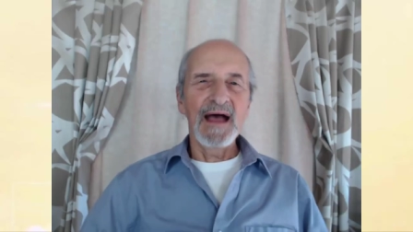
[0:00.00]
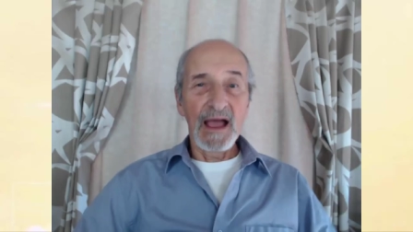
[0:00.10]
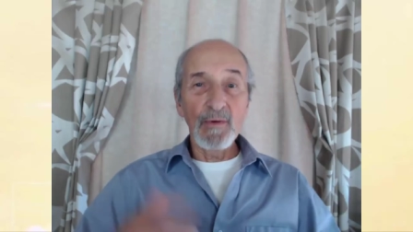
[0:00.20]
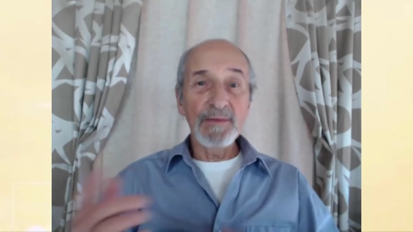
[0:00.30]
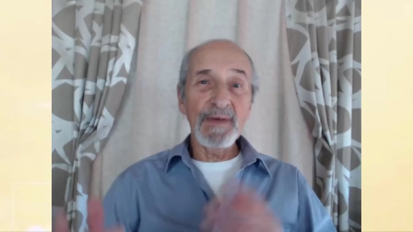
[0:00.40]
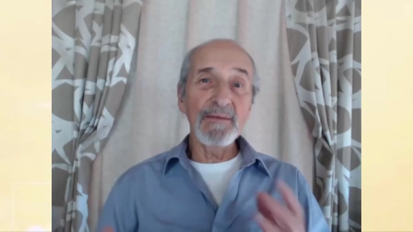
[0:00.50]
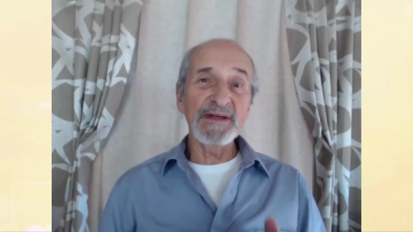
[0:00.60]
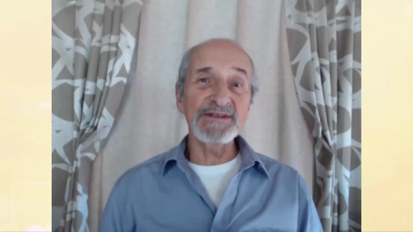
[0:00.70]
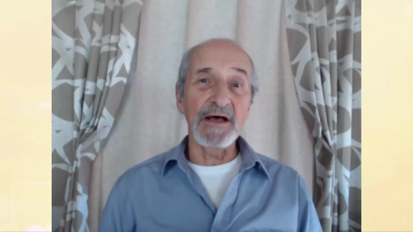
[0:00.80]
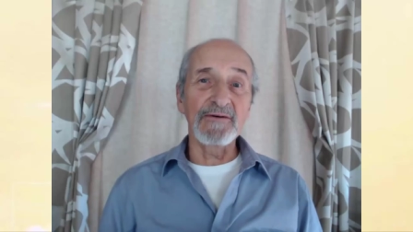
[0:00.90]
I went by
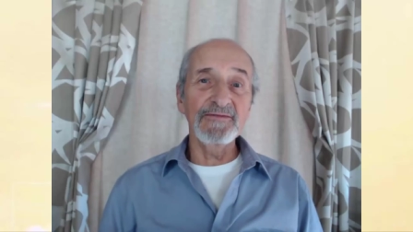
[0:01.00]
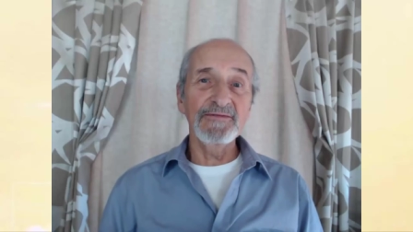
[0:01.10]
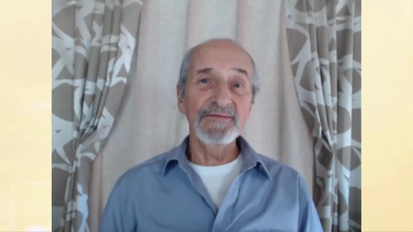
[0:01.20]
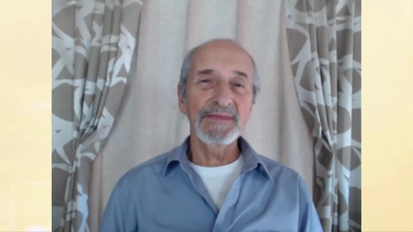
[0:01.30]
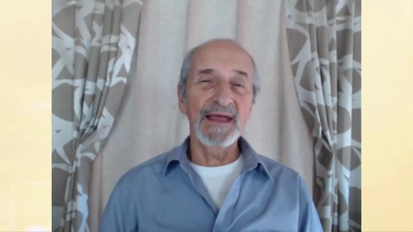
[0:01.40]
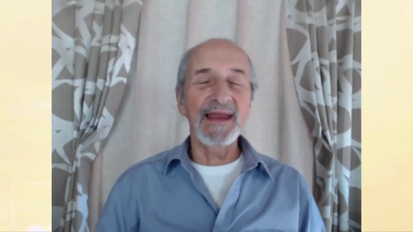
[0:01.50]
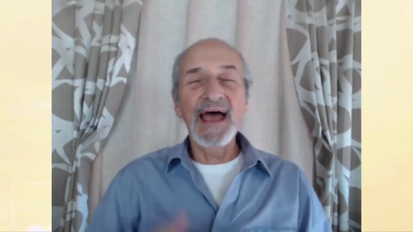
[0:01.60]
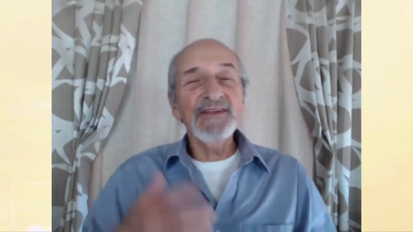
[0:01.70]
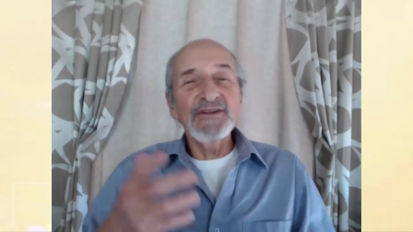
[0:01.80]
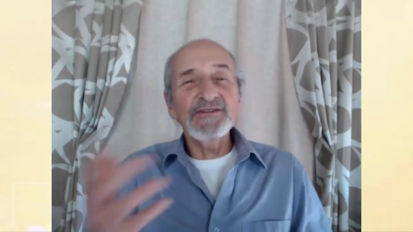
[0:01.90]
myself, and I
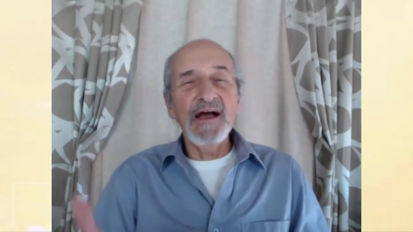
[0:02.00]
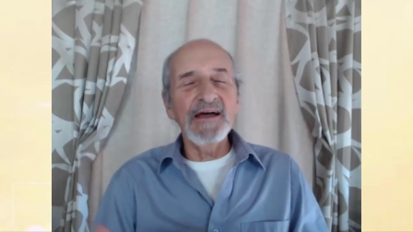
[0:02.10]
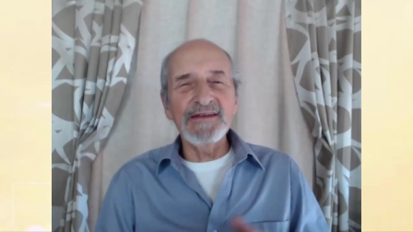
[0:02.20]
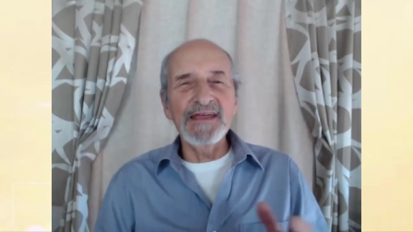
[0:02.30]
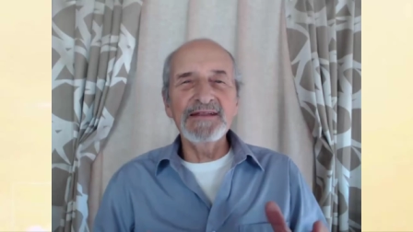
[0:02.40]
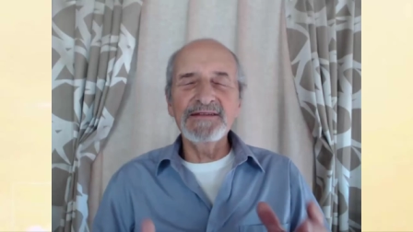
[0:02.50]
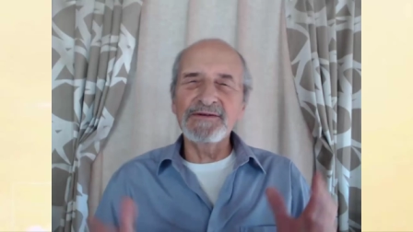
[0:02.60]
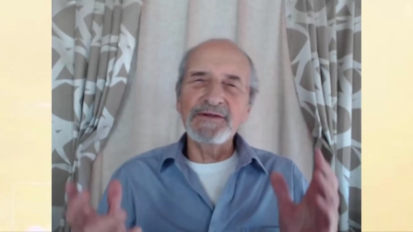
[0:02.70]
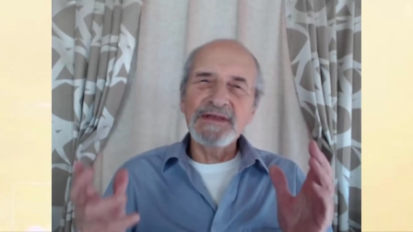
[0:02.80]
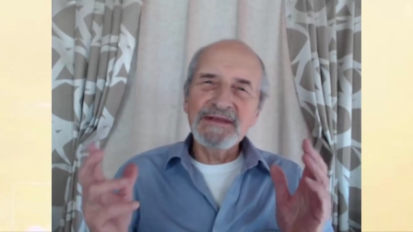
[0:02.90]
had just gotten
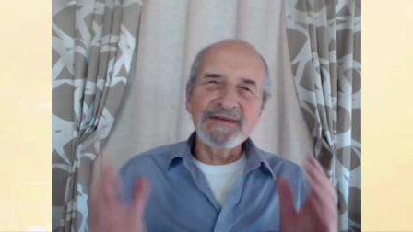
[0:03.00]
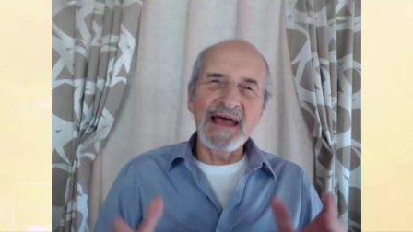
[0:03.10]
into the